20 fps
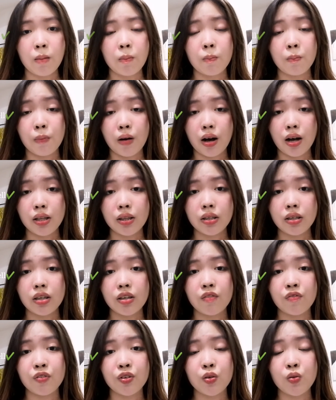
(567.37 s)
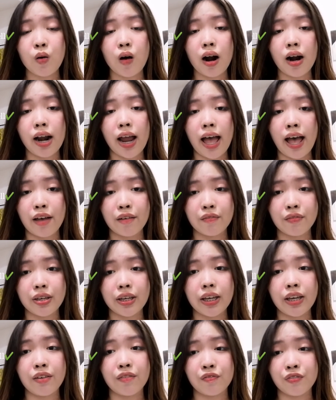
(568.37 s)
But if you are
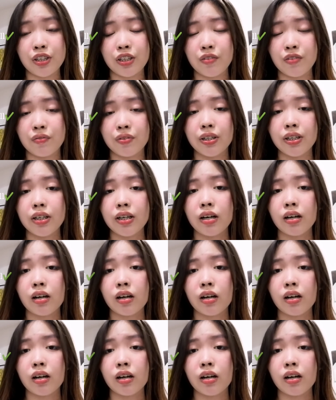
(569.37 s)
having a fever,